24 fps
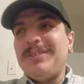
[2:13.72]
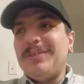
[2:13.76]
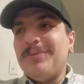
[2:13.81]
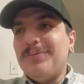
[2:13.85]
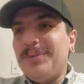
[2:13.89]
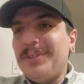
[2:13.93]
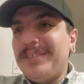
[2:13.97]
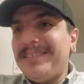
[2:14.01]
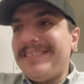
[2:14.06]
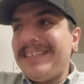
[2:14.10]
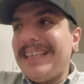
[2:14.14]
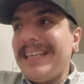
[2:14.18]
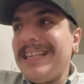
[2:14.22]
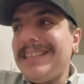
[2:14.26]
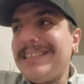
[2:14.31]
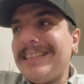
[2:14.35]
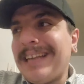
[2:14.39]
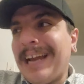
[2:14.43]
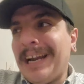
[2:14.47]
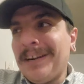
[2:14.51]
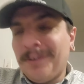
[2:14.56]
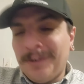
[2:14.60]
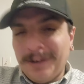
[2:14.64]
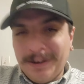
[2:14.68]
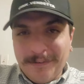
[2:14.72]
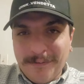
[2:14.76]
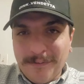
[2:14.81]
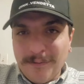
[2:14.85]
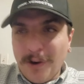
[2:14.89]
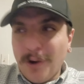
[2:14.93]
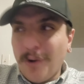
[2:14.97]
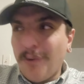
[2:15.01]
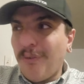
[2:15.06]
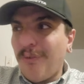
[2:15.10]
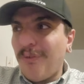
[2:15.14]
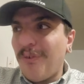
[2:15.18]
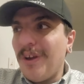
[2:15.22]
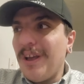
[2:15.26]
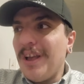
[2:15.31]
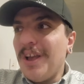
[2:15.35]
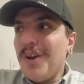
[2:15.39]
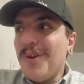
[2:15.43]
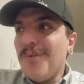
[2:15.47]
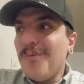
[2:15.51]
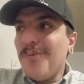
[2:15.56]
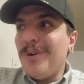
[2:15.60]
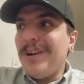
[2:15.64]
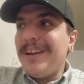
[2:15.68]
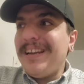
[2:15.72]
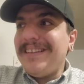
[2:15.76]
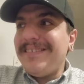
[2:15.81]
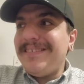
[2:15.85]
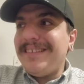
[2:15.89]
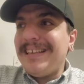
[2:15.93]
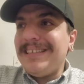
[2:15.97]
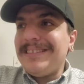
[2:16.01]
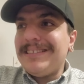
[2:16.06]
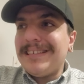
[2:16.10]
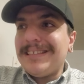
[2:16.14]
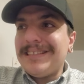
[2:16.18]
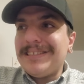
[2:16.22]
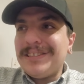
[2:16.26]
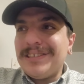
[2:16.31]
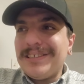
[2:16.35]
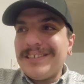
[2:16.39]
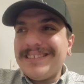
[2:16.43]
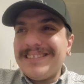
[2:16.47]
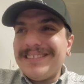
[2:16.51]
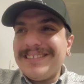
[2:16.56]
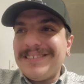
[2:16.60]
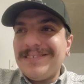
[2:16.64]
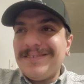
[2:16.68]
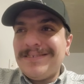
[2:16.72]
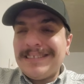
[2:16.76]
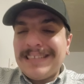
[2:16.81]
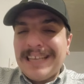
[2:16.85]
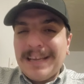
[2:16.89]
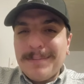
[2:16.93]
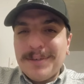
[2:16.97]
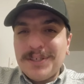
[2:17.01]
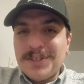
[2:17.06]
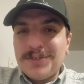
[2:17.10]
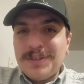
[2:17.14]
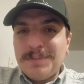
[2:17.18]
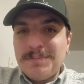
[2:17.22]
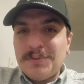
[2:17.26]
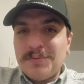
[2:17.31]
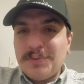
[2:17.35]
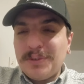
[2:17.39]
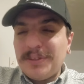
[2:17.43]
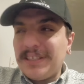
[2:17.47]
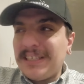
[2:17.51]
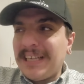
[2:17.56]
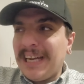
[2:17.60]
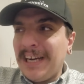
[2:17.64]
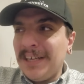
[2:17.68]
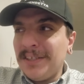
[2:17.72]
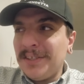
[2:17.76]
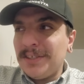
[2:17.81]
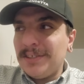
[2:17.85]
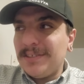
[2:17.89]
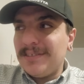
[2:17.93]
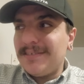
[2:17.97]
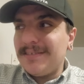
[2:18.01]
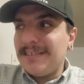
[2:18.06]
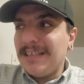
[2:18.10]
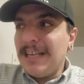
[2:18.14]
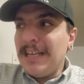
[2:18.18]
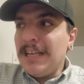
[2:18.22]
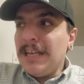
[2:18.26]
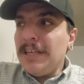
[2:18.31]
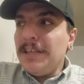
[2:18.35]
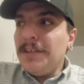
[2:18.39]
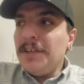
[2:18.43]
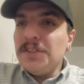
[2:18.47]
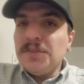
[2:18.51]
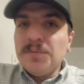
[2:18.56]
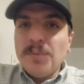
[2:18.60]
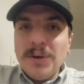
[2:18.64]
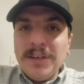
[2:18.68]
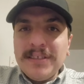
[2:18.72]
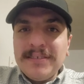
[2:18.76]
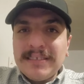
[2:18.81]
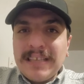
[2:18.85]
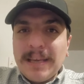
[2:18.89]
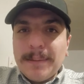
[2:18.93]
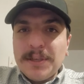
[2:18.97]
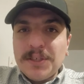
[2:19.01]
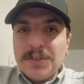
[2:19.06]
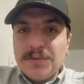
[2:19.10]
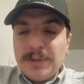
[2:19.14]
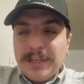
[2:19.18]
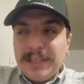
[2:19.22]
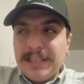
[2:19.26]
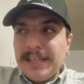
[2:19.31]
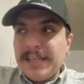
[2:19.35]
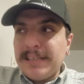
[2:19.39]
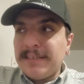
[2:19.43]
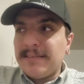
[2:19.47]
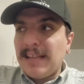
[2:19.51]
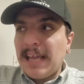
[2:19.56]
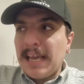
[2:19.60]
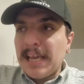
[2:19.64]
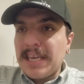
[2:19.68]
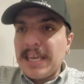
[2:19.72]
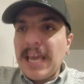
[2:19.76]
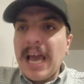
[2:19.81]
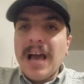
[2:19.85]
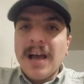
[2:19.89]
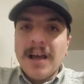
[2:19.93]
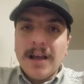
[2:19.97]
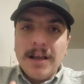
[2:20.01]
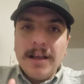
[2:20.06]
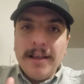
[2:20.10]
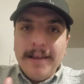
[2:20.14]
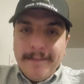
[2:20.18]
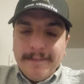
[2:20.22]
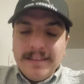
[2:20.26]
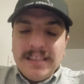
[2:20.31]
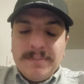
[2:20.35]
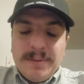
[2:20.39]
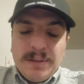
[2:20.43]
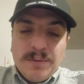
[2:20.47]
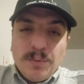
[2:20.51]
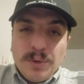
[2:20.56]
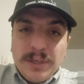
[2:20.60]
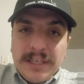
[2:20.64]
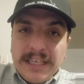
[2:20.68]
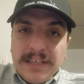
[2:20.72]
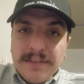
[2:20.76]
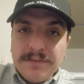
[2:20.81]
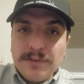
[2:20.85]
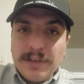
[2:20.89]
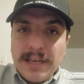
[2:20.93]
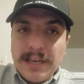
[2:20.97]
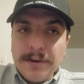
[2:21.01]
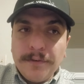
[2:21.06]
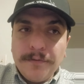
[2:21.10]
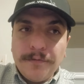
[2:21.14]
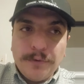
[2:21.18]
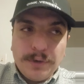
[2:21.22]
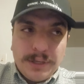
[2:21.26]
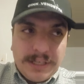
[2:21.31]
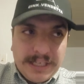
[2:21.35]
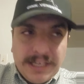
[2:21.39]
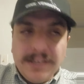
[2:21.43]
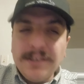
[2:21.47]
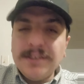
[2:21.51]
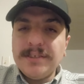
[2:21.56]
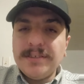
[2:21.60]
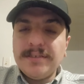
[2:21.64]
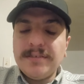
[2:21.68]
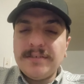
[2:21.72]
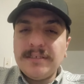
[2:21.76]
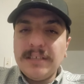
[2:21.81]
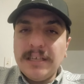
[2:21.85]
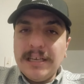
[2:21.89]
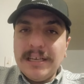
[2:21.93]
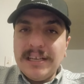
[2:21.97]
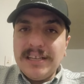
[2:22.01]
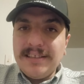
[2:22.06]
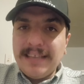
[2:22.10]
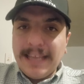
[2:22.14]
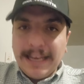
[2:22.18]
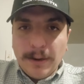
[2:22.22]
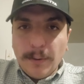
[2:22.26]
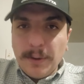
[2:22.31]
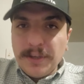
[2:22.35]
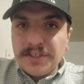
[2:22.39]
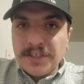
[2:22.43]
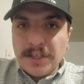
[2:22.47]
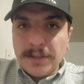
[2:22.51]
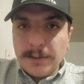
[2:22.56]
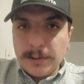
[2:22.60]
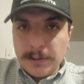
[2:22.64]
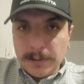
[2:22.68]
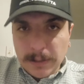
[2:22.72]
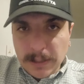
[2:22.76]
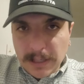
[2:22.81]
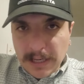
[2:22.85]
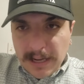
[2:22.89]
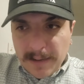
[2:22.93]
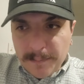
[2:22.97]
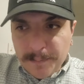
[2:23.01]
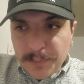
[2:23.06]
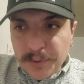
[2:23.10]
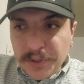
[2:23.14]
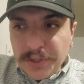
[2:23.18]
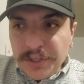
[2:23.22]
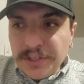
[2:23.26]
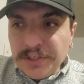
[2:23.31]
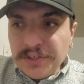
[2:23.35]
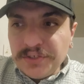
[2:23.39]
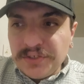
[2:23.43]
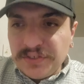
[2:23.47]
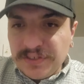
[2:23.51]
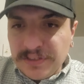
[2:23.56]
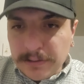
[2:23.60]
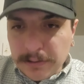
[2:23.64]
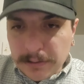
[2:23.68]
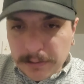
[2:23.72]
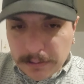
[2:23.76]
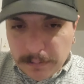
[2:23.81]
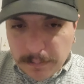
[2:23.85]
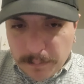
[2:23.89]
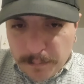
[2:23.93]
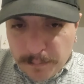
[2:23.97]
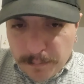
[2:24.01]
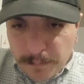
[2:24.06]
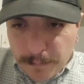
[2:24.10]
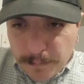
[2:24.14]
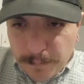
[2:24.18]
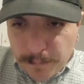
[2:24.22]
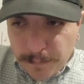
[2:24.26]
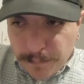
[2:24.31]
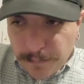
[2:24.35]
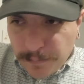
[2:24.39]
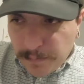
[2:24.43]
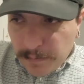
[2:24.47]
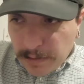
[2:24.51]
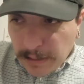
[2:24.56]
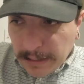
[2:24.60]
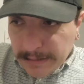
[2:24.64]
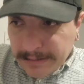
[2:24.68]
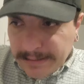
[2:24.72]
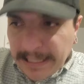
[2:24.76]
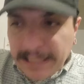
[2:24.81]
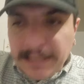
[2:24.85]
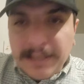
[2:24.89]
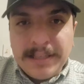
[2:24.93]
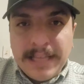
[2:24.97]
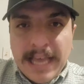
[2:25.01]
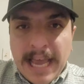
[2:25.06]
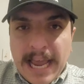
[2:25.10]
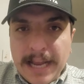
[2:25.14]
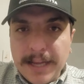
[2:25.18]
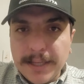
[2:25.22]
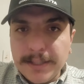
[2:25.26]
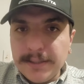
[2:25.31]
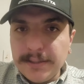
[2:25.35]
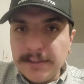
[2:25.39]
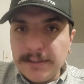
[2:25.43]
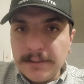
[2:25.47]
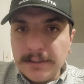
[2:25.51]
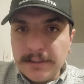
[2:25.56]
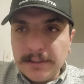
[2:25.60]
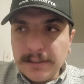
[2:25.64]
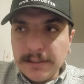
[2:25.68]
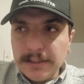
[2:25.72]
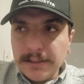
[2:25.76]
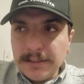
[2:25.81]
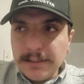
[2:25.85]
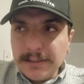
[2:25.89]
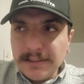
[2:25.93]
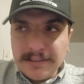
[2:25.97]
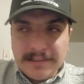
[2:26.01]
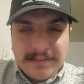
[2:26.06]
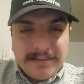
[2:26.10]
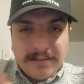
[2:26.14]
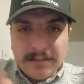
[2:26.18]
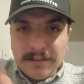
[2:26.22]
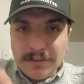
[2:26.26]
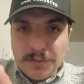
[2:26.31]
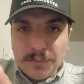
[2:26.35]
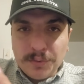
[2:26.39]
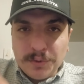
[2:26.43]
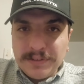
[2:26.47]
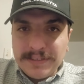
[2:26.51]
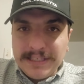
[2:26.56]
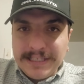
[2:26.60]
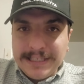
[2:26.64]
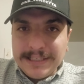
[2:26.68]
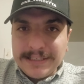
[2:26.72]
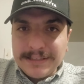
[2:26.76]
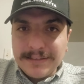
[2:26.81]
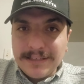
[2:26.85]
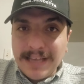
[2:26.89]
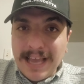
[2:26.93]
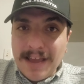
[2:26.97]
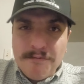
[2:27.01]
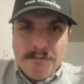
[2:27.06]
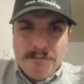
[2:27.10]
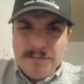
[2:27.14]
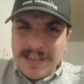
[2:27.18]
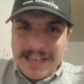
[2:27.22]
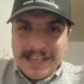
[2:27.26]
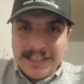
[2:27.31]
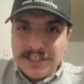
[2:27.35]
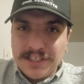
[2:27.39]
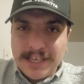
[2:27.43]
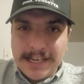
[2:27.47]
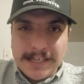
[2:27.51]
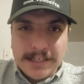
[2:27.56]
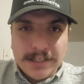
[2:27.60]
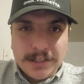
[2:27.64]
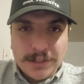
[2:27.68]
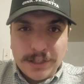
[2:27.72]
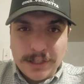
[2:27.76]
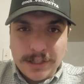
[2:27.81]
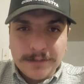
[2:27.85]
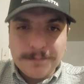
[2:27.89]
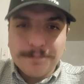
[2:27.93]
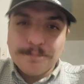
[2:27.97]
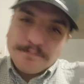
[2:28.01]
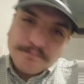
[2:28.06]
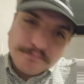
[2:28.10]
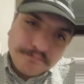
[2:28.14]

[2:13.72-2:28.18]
we're seeing the character evolve. We're seeing the chemistry between the characters. There's more than chemistry. It's like, yeah, they've been working together for years. They know each other. But there's still a day-to-day. There's still the routine. Everything changed, you know?